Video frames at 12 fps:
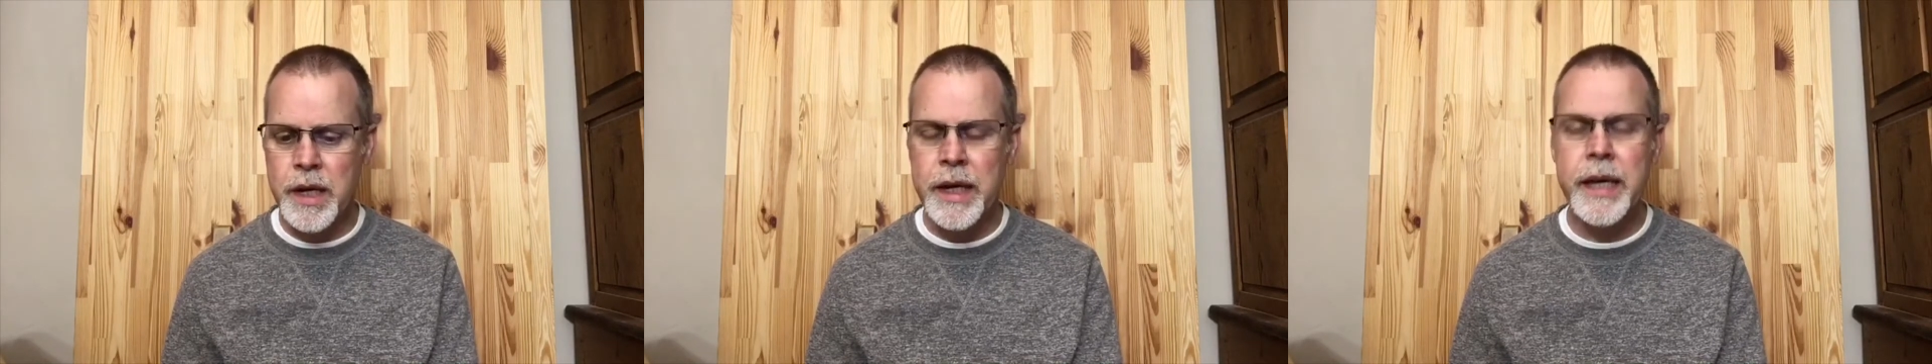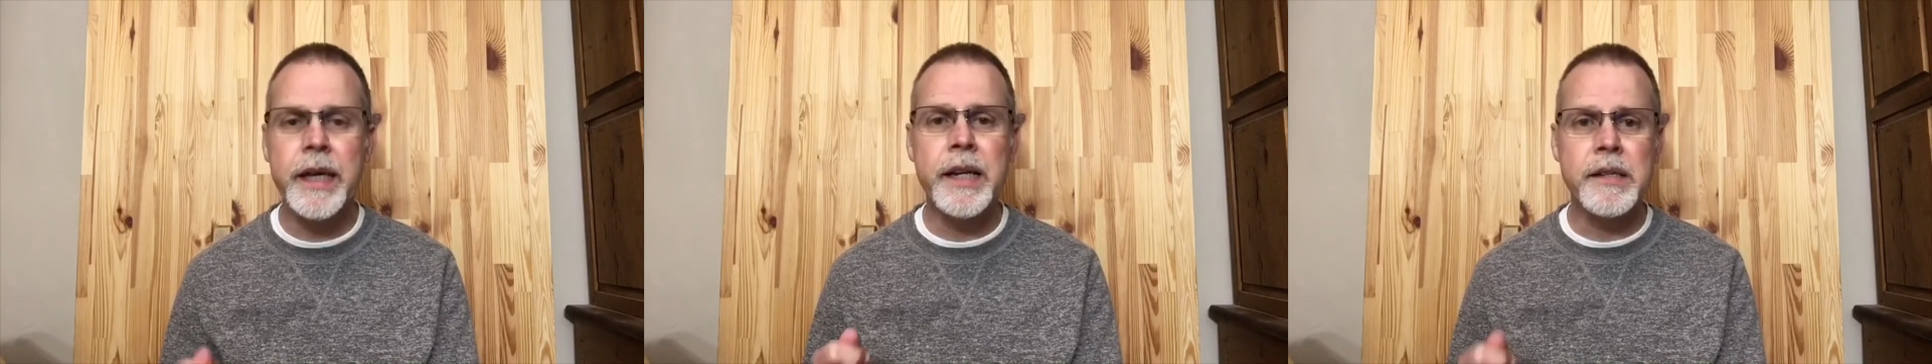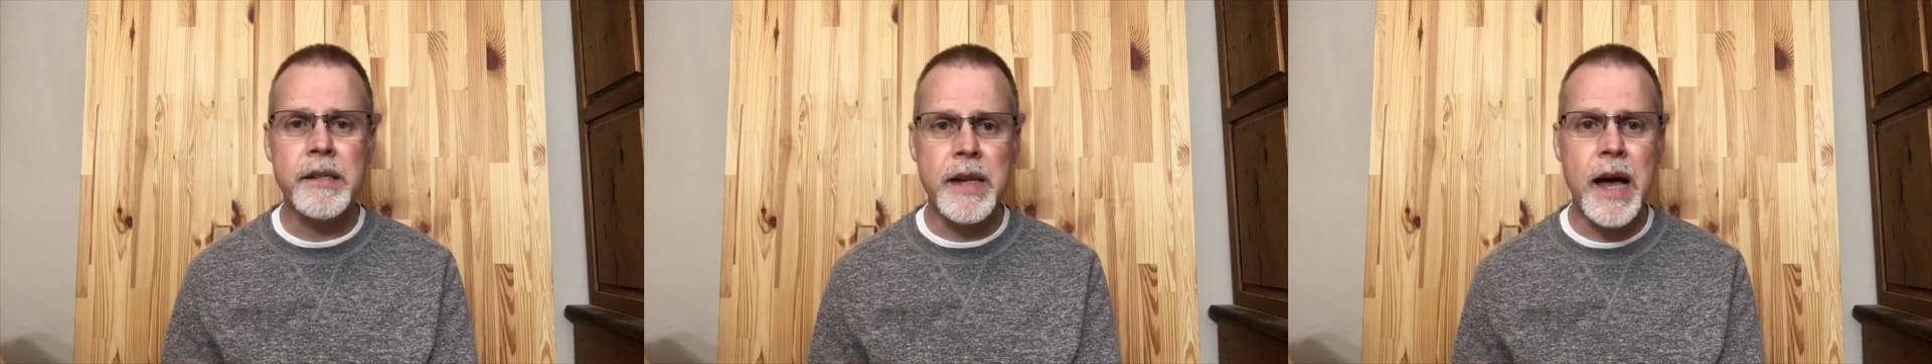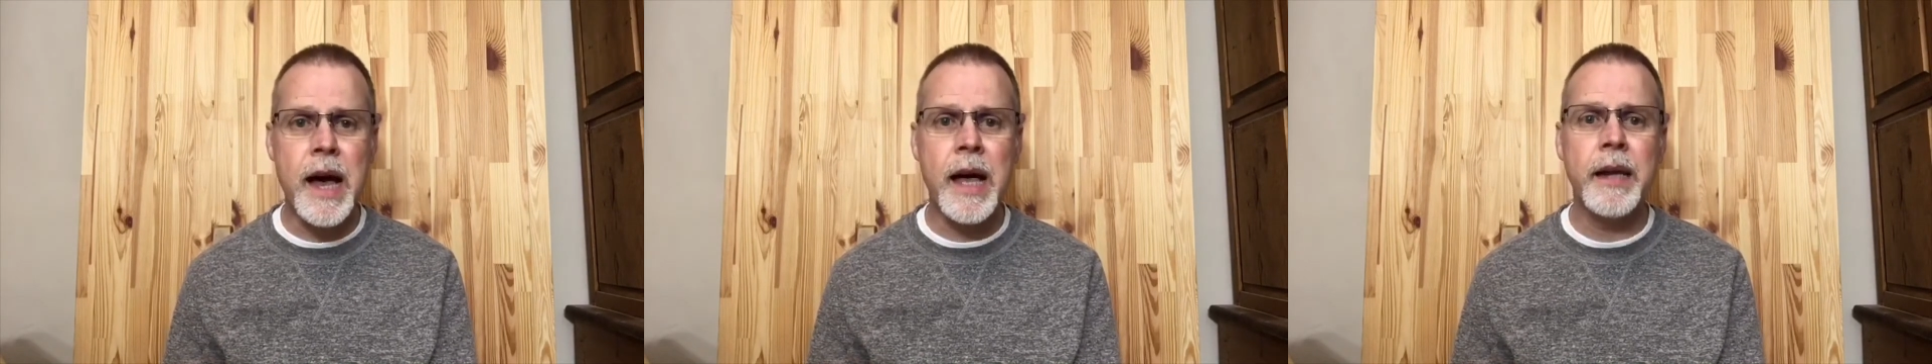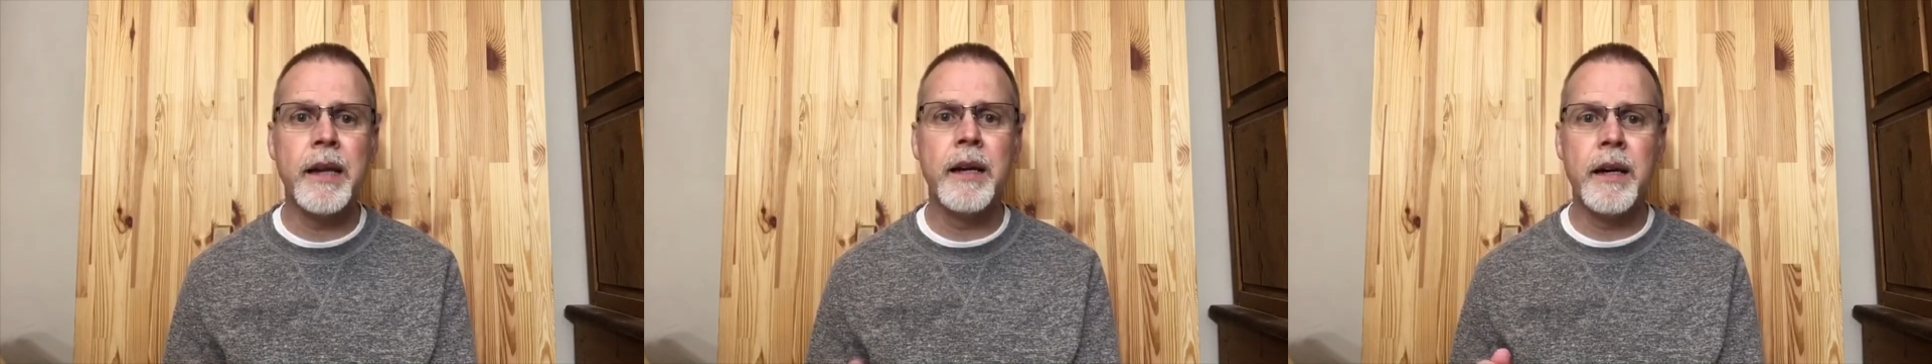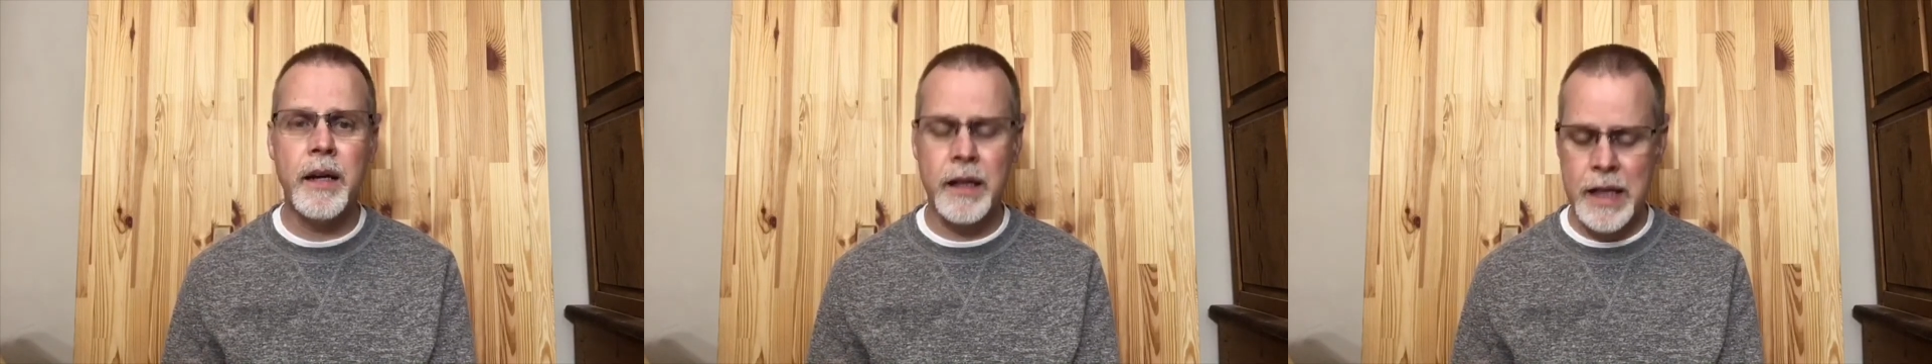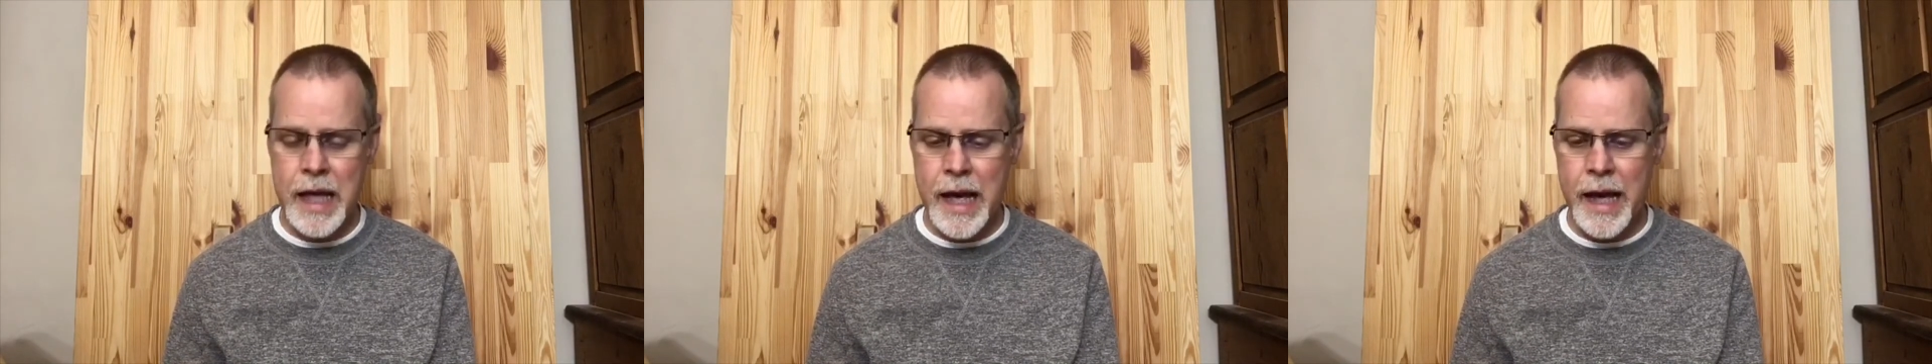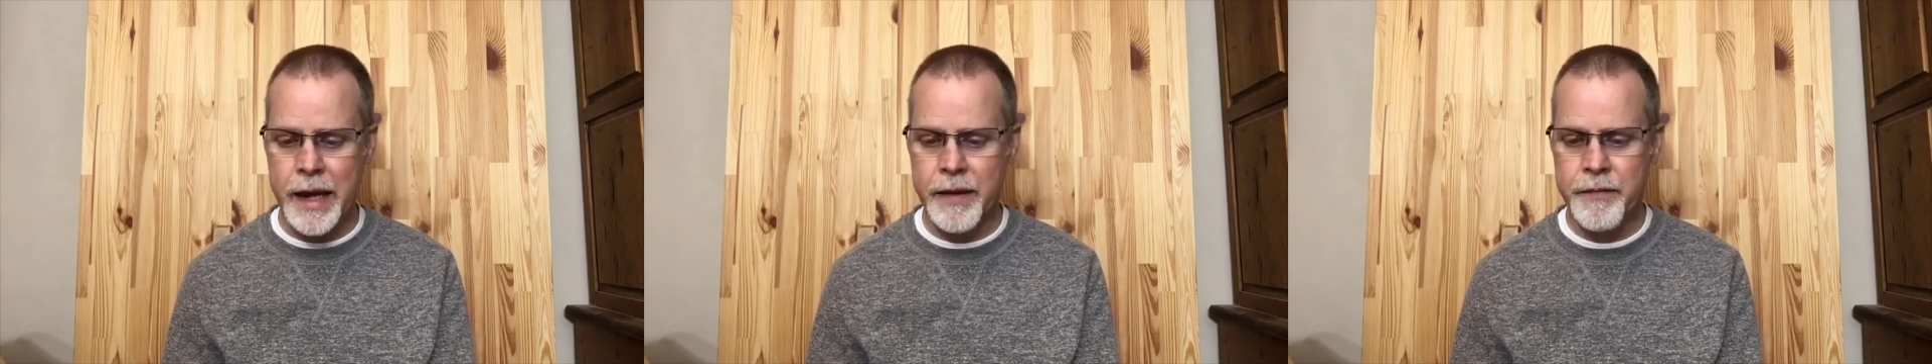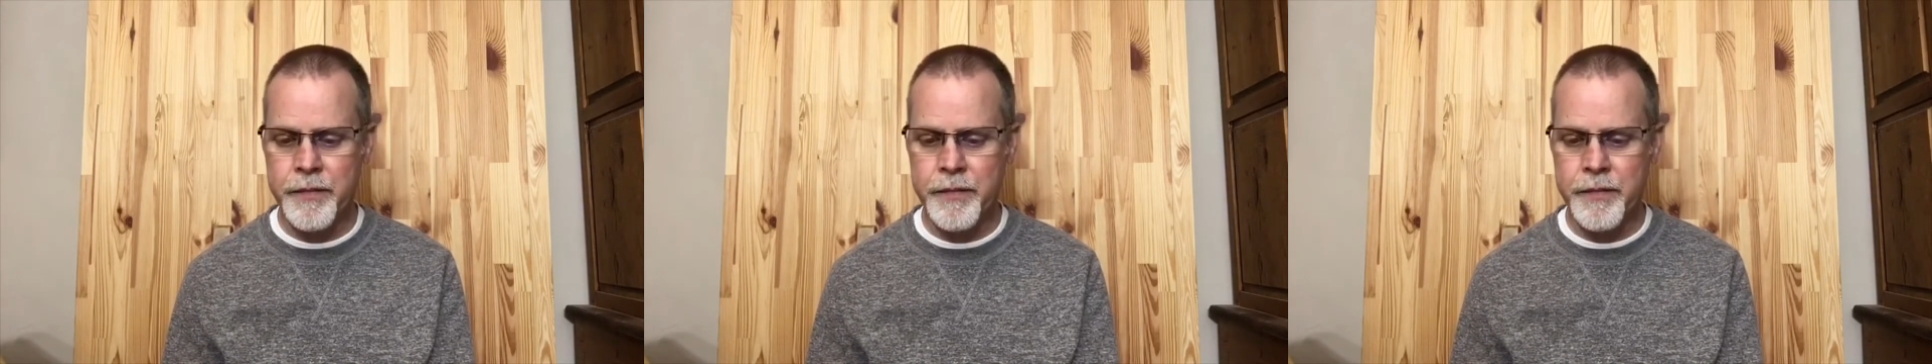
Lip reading: It is not a lie.